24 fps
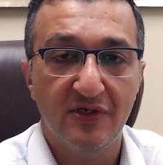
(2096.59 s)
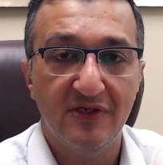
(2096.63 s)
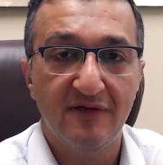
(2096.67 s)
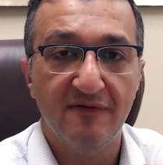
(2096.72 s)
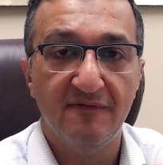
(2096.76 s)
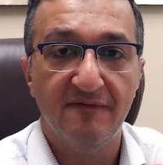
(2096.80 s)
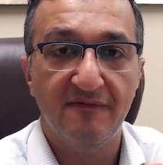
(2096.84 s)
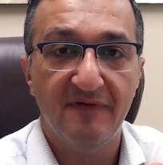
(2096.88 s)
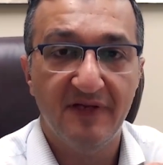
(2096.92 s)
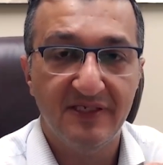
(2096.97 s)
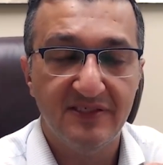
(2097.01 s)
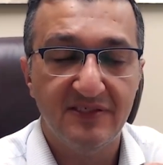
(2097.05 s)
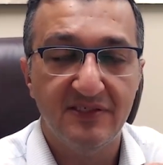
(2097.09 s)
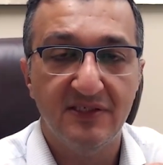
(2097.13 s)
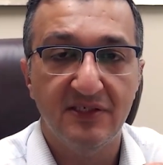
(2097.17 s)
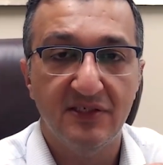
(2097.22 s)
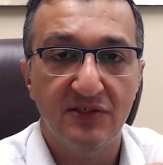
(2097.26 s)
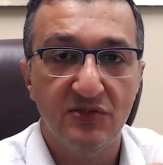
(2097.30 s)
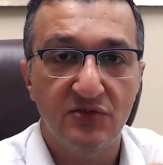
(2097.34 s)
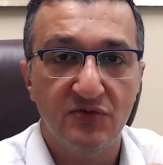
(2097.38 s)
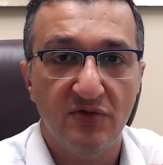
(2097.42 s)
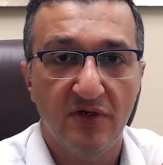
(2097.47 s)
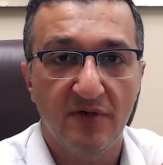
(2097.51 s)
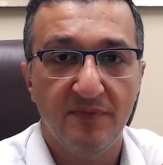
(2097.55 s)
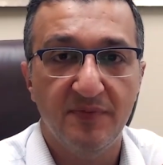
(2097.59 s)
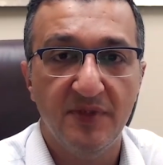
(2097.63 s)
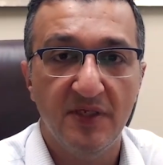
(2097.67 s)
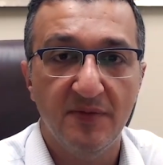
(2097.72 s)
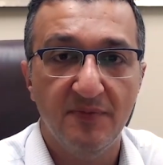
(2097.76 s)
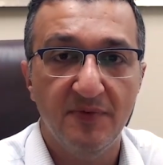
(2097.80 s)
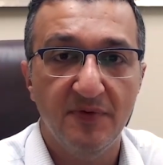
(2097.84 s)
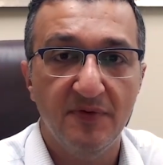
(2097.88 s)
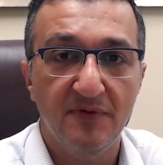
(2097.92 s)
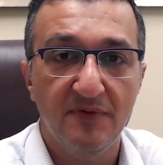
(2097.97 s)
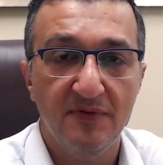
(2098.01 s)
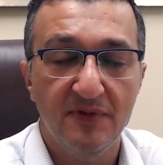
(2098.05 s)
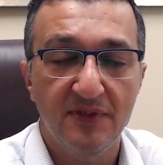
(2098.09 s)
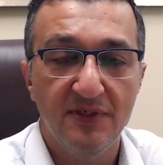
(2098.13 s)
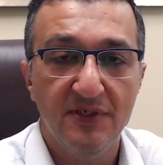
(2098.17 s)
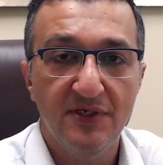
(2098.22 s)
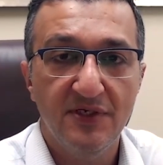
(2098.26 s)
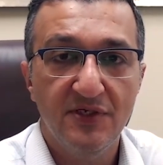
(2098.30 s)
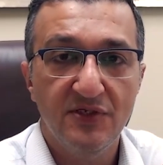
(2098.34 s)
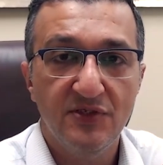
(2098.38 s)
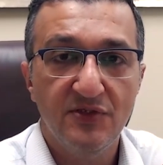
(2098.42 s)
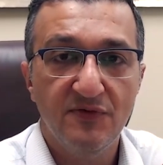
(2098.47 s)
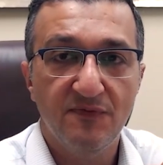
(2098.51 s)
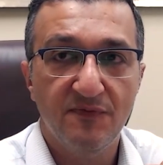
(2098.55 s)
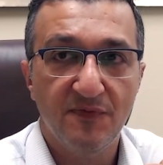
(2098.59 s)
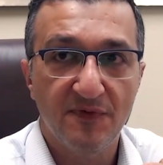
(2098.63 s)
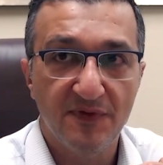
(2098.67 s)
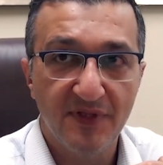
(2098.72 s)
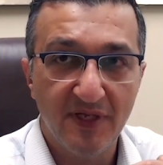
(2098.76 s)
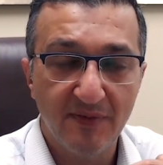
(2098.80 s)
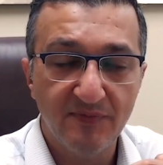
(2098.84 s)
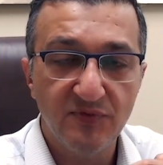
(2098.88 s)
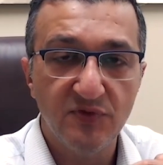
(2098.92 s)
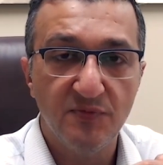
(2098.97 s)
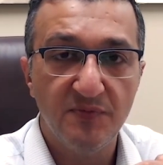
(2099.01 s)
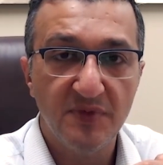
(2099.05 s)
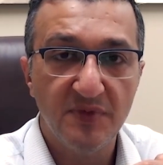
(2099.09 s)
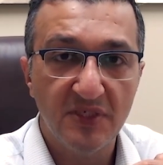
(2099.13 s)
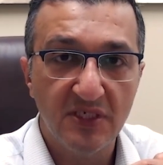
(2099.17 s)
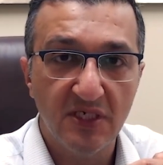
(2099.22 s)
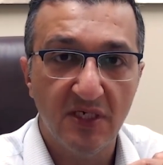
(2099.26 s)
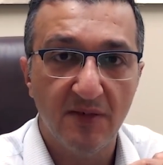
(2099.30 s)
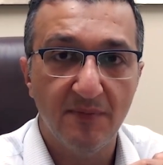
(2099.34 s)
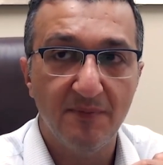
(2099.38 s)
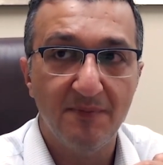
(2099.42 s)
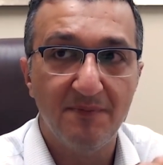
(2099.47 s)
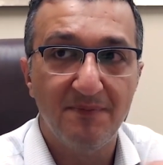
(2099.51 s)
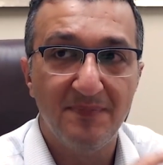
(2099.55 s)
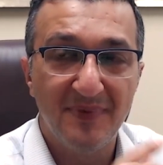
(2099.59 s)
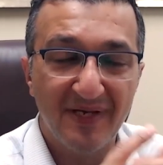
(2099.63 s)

investing into our people for them to become better